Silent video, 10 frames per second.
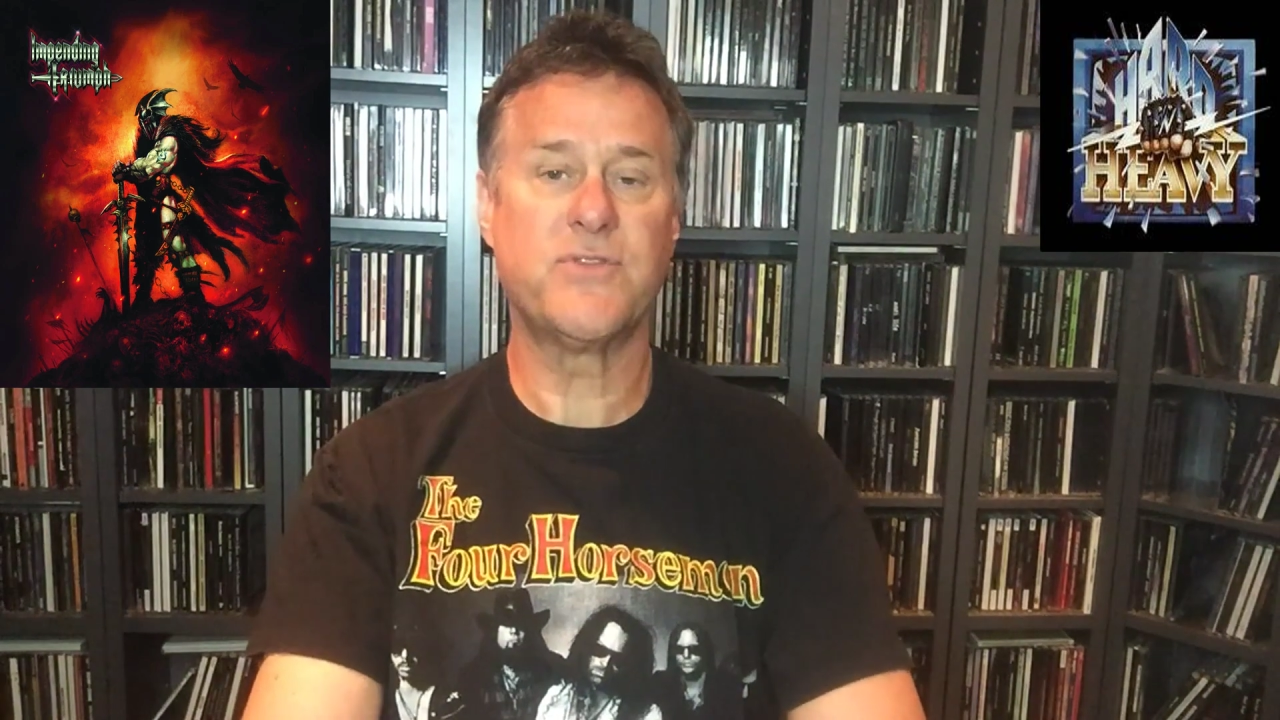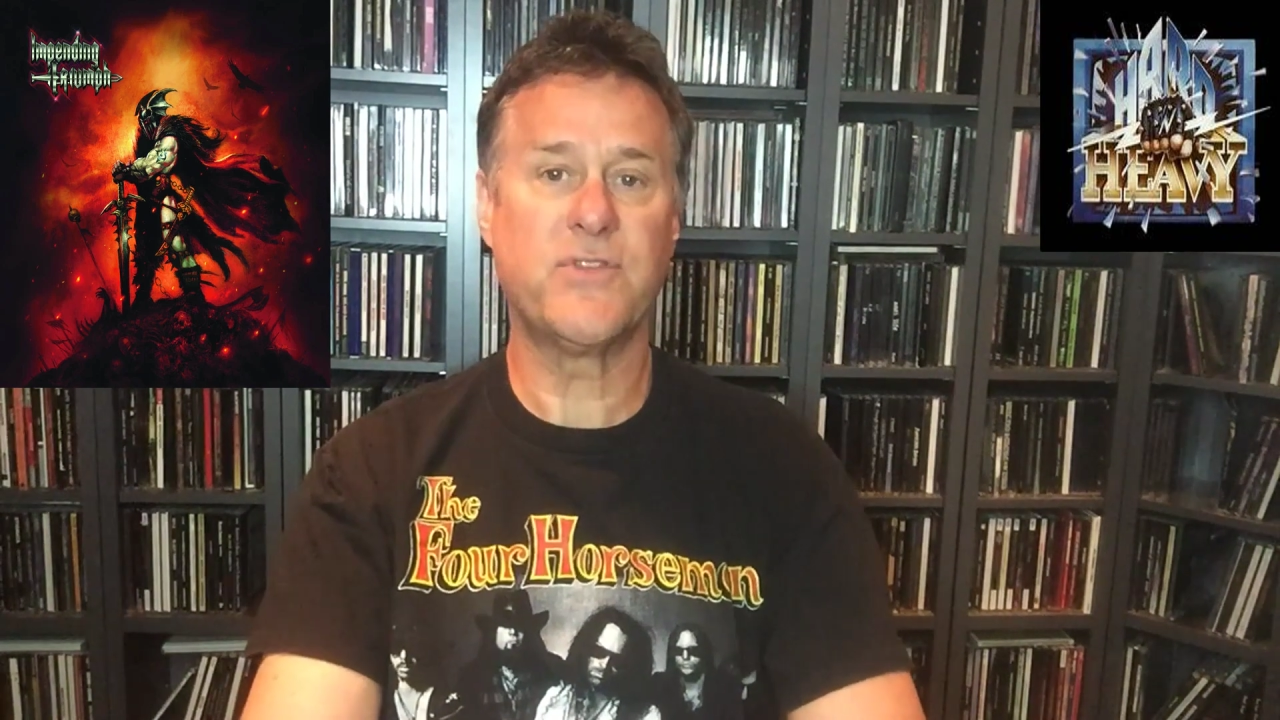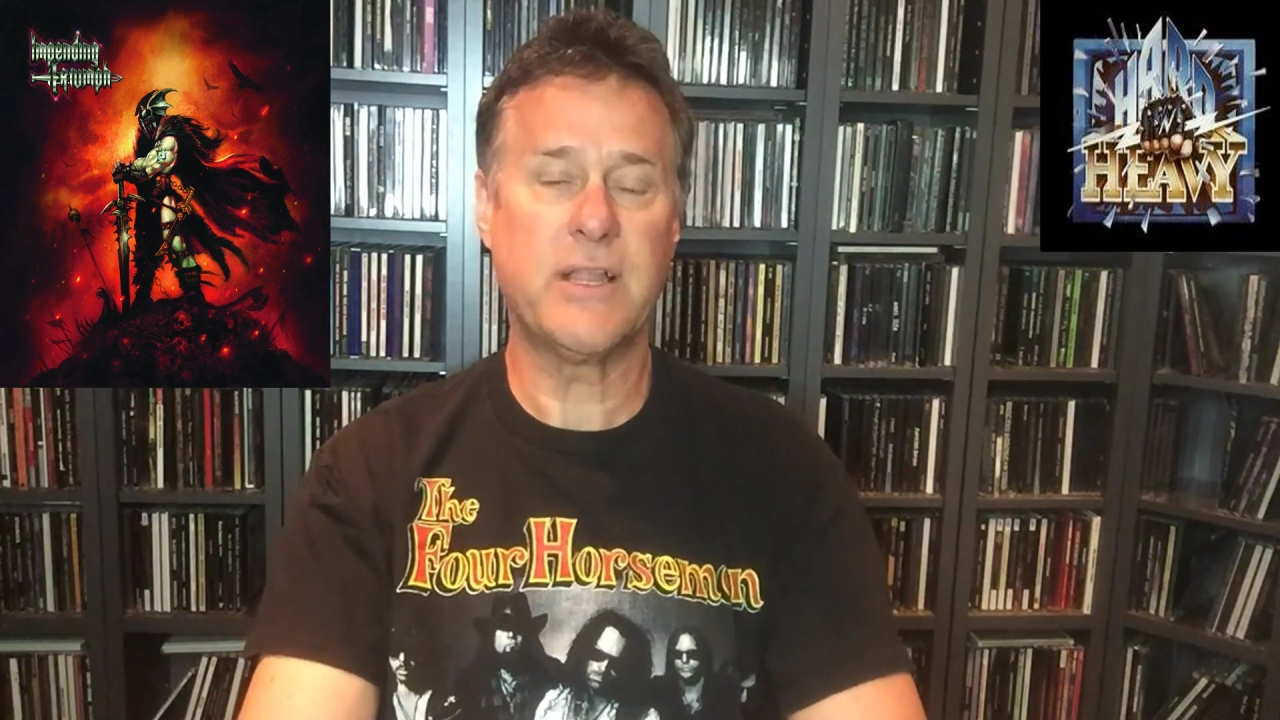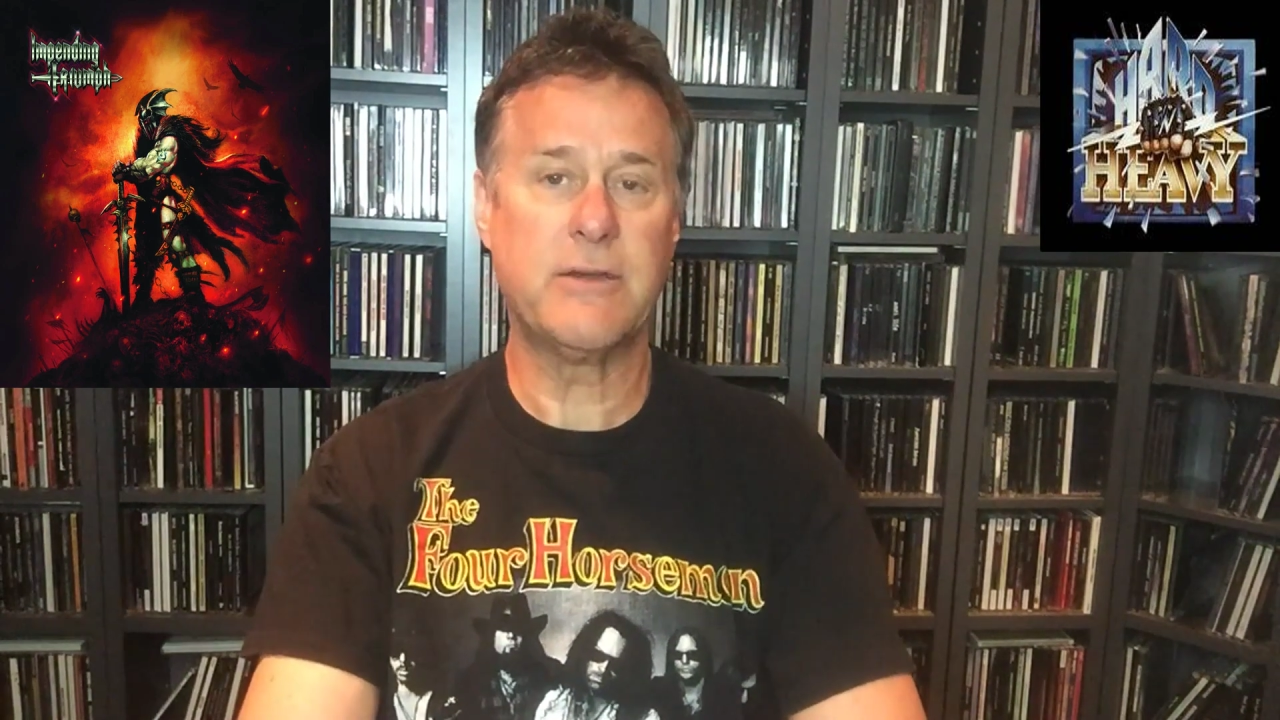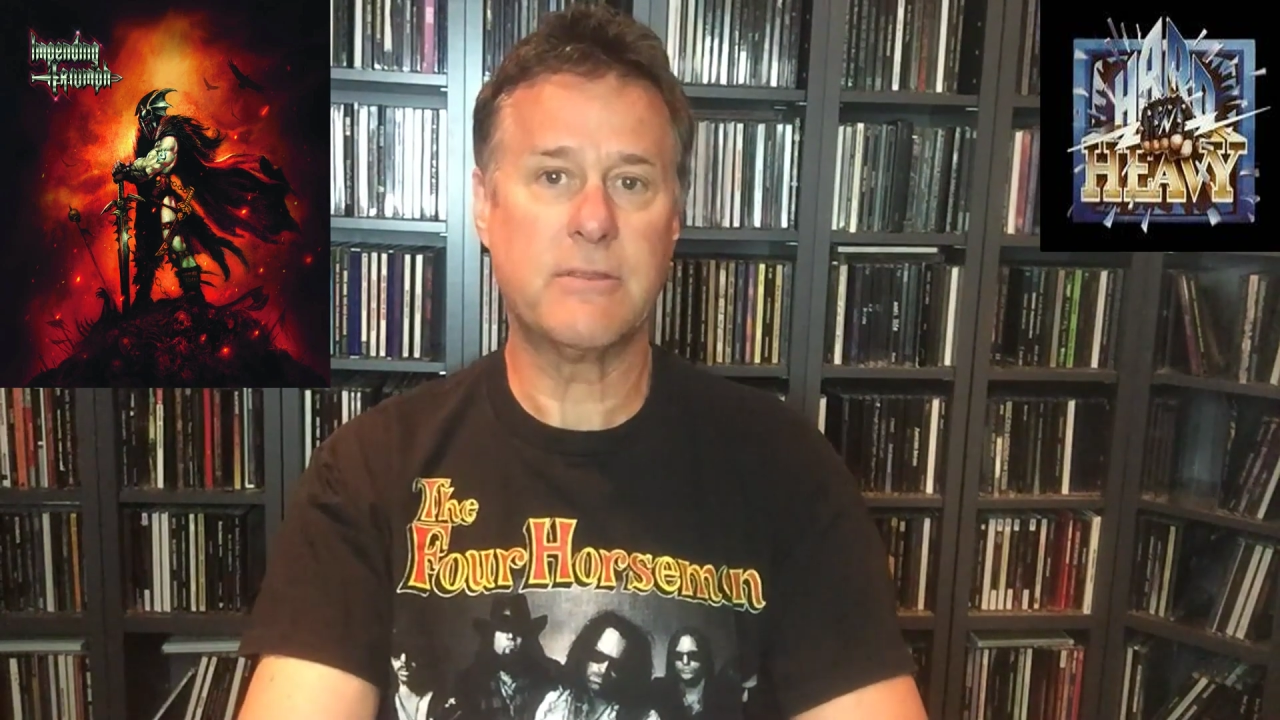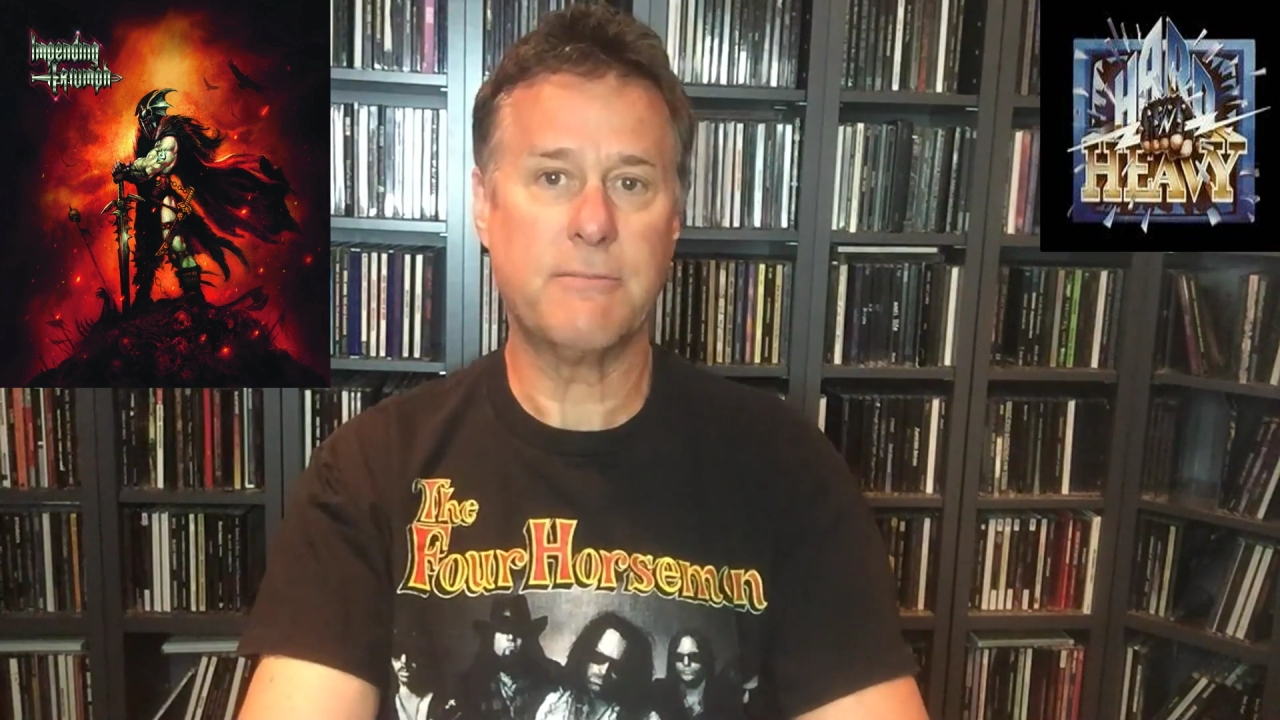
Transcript: fill out the